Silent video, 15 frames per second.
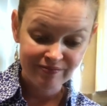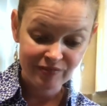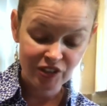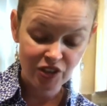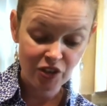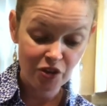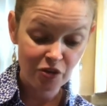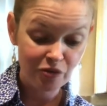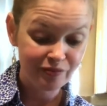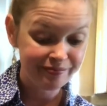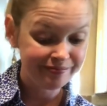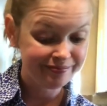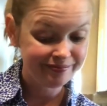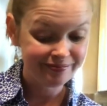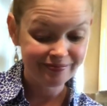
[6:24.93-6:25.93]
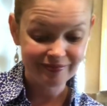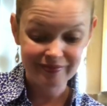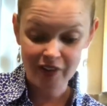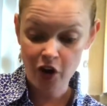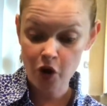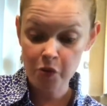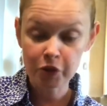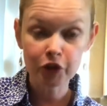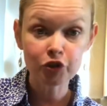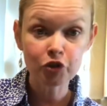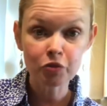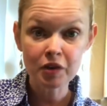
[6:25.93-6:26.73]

So all I'm going to